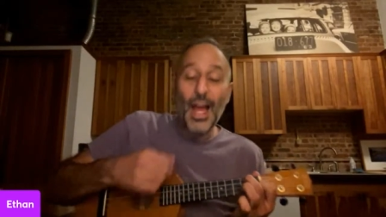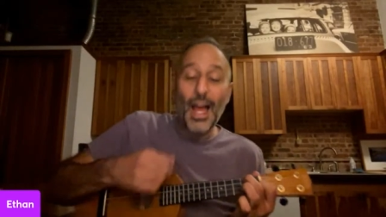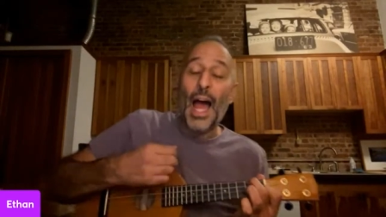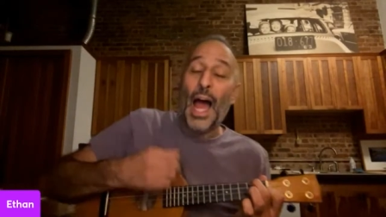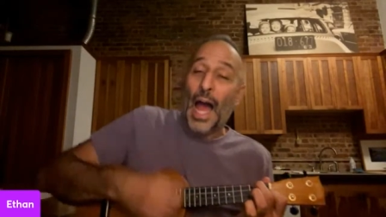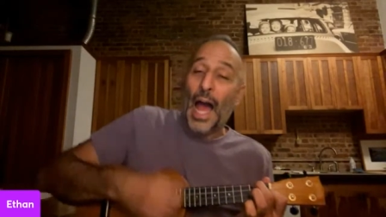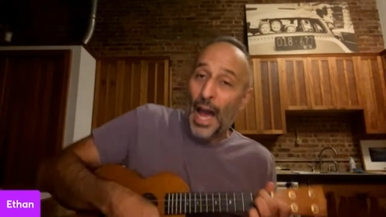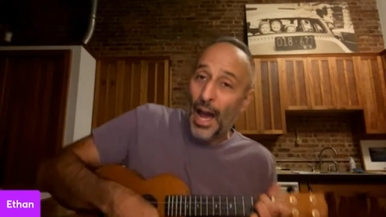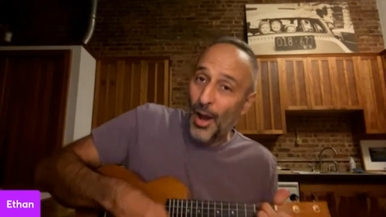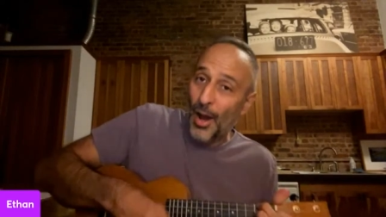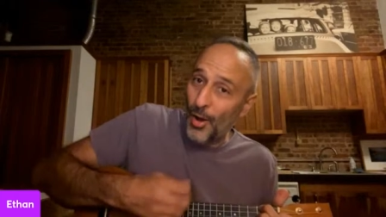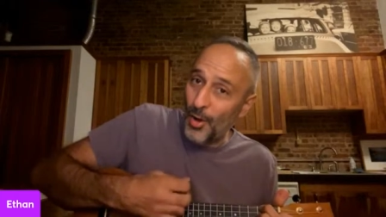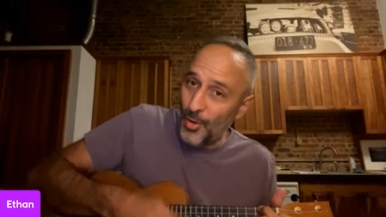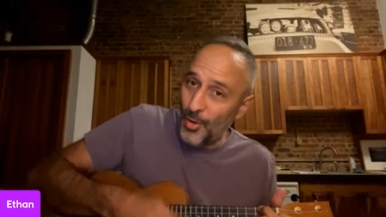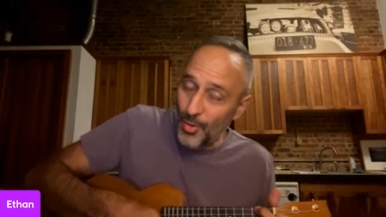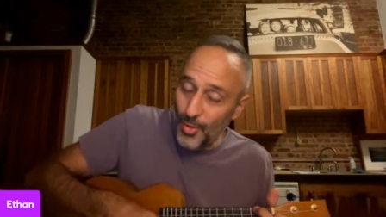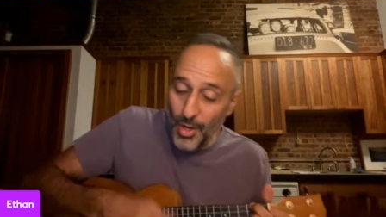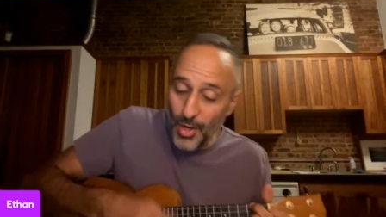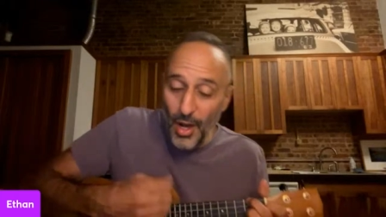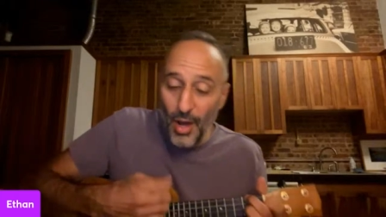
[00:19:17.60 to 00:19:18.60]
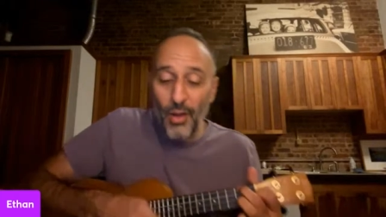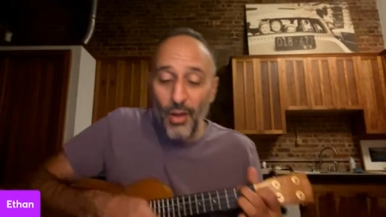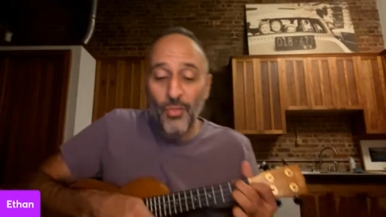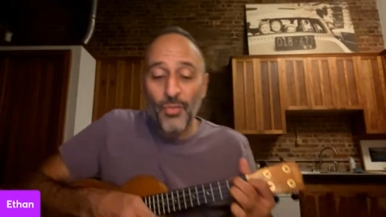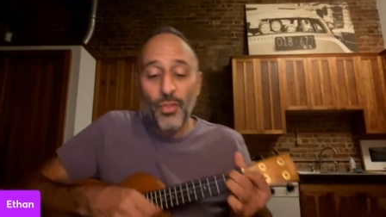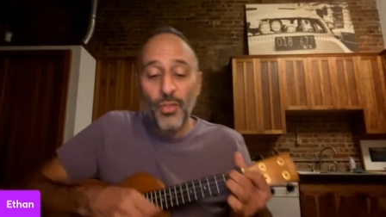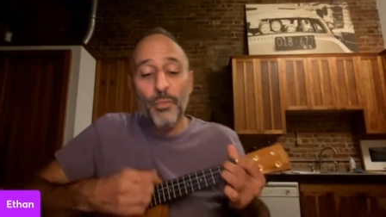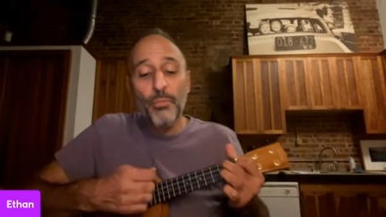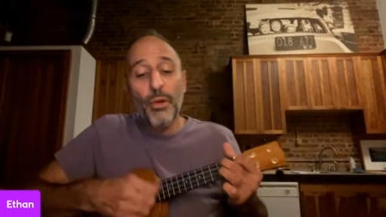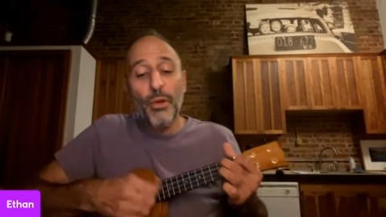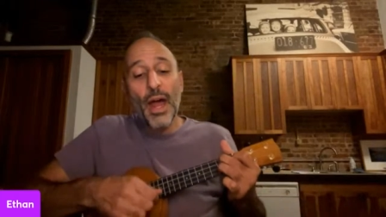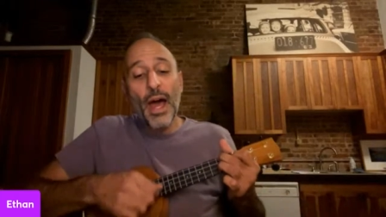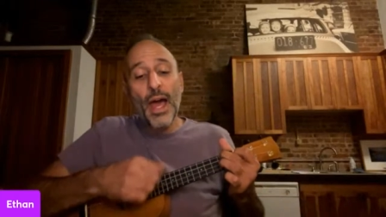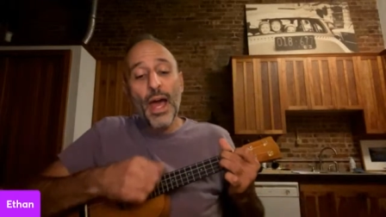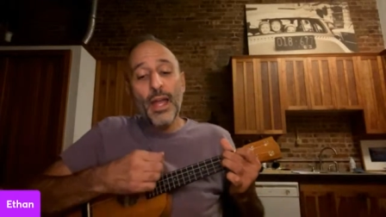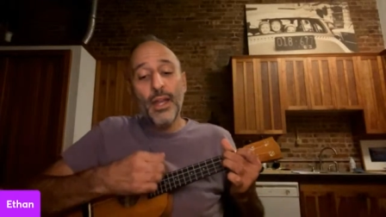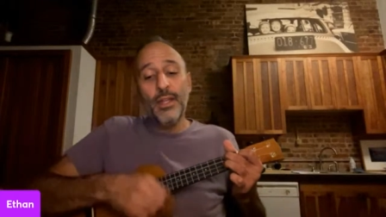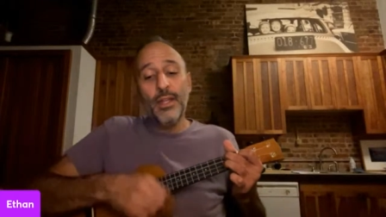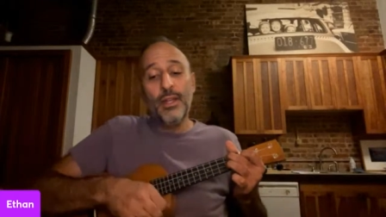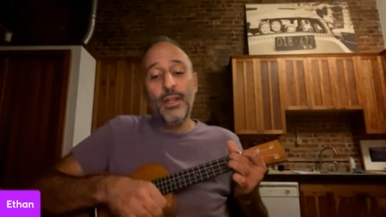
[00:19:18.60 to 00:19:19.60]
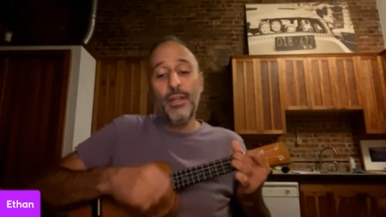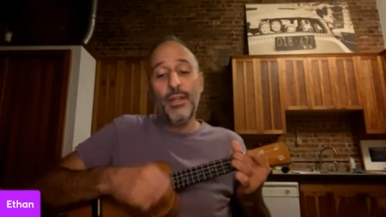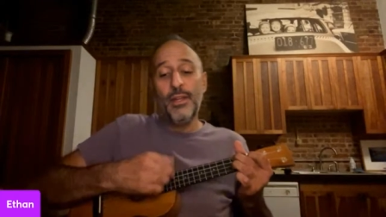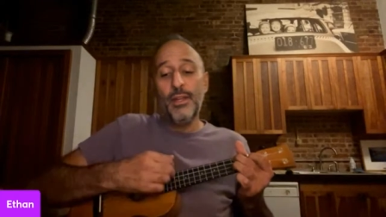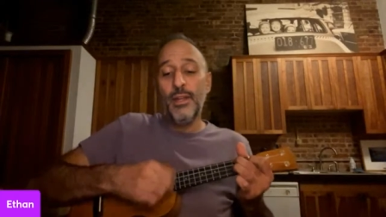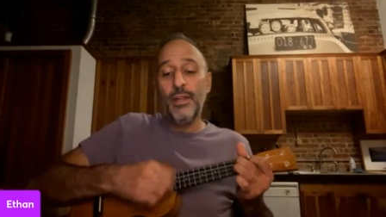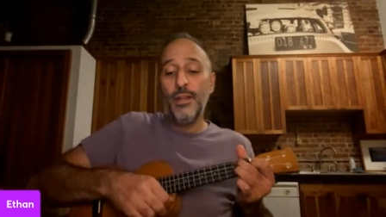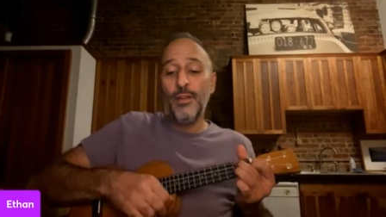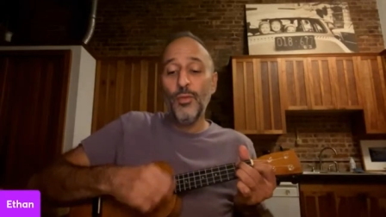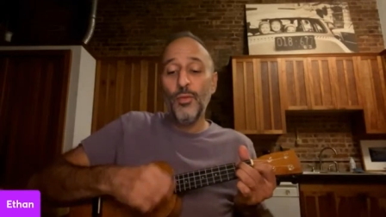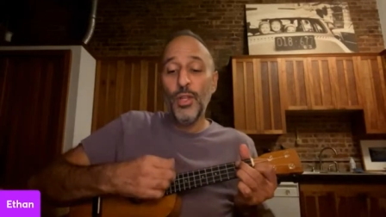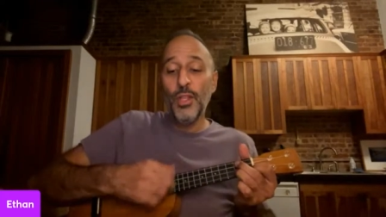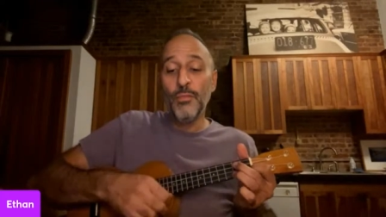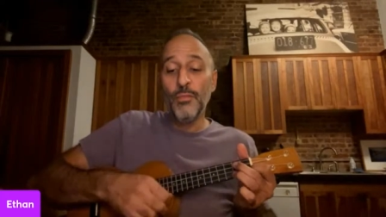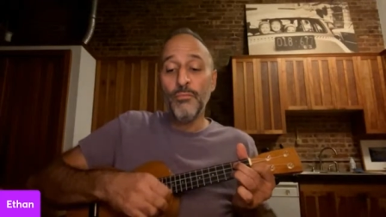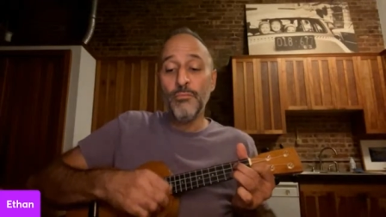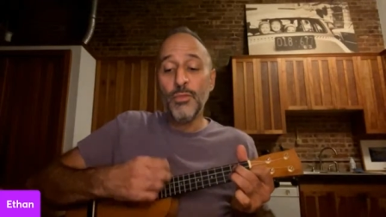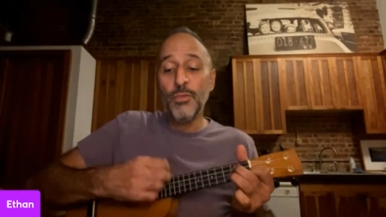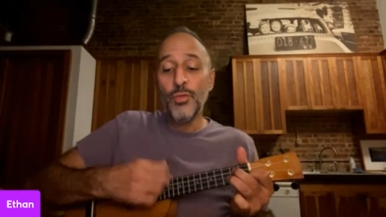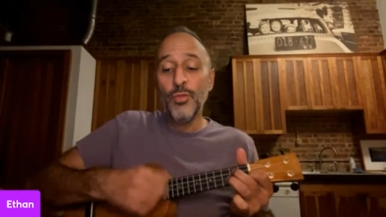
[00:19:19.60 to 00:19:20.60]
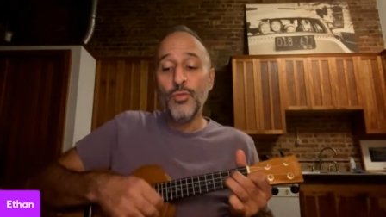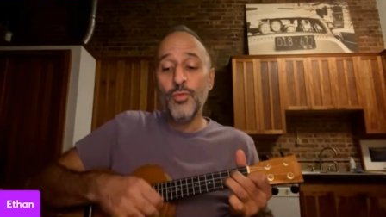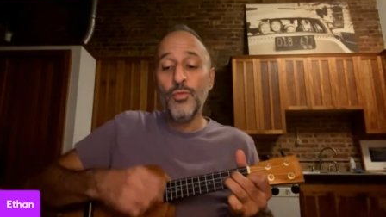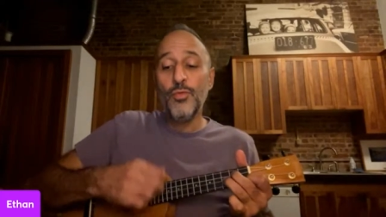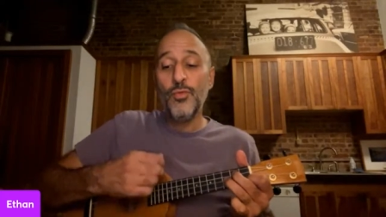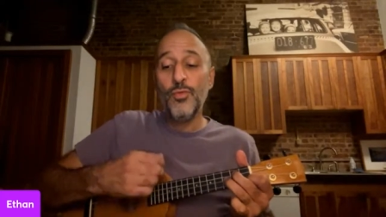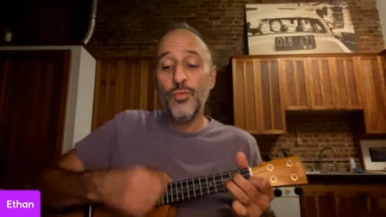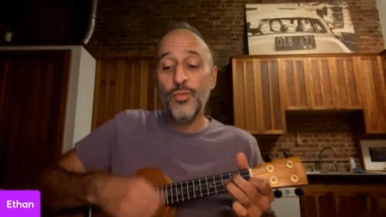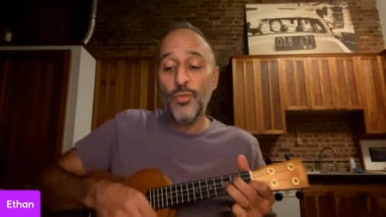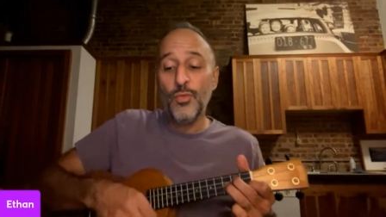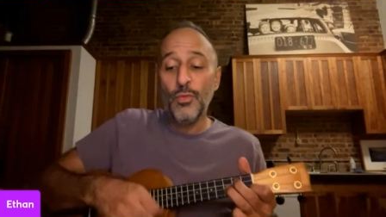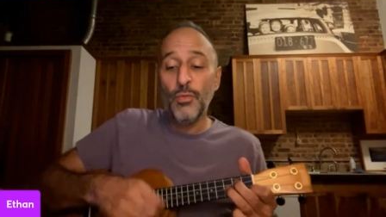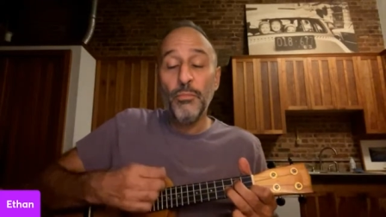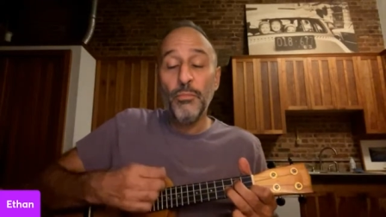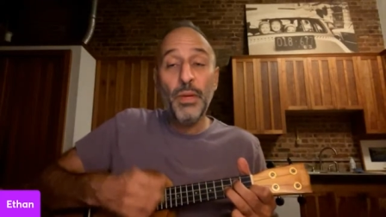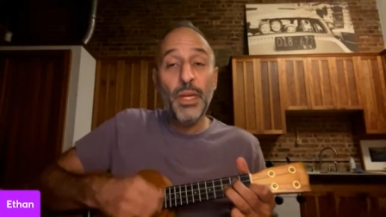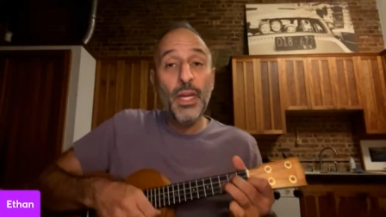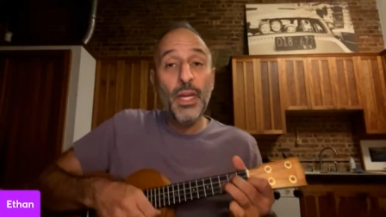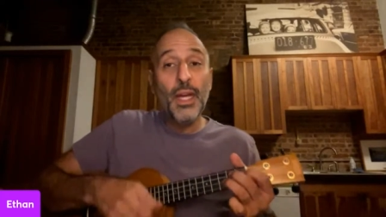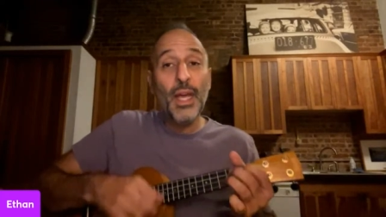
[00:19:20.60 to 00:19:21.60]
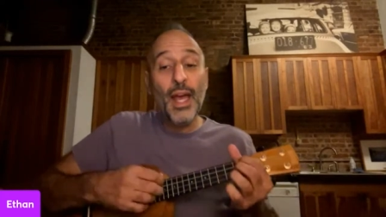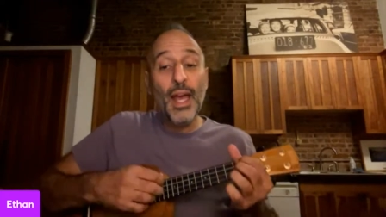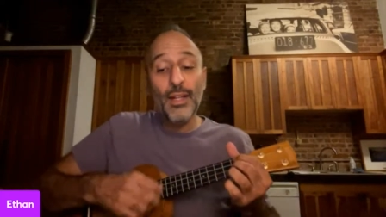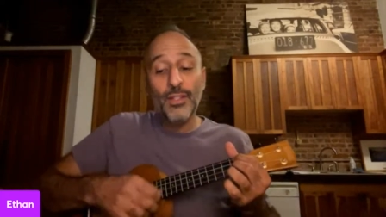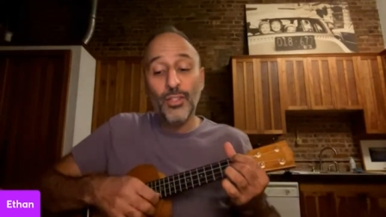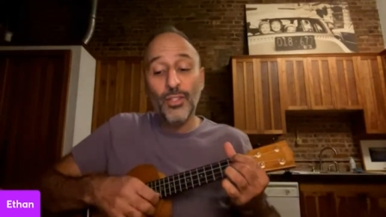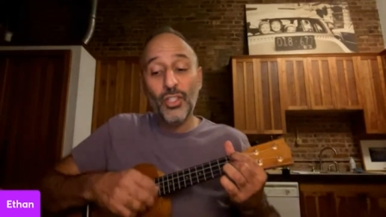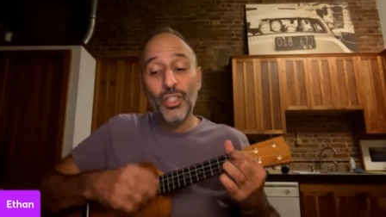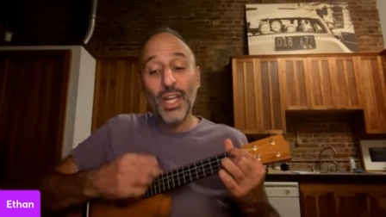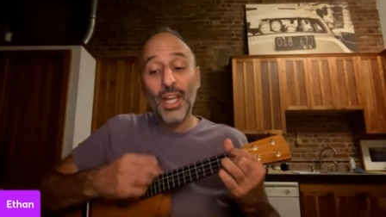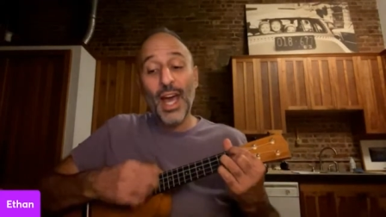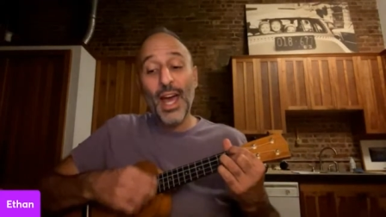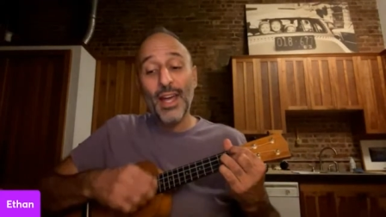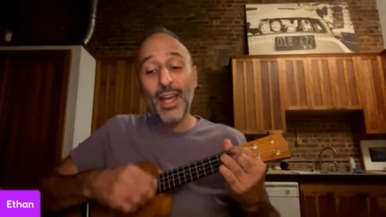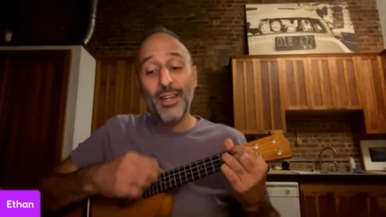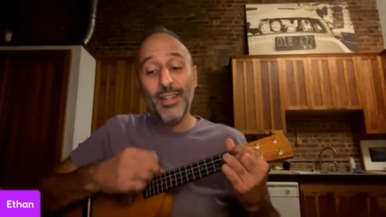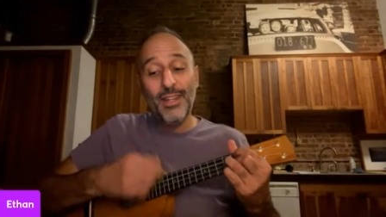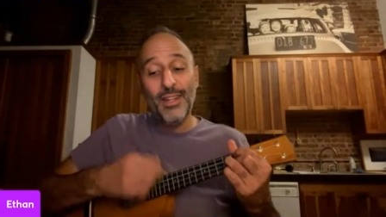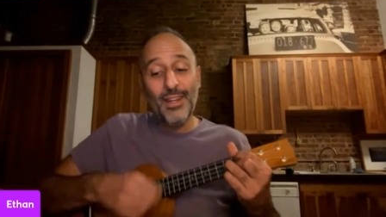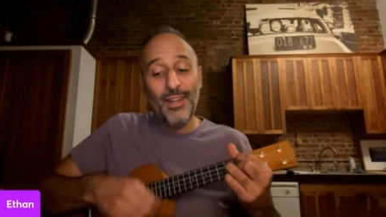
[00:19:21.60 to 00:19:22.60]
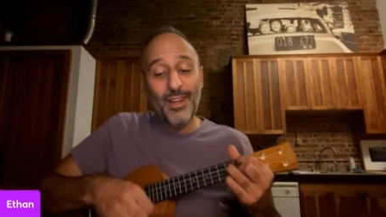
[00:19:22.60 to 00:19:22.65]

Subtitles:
Out on the briny with a moon big and shiny,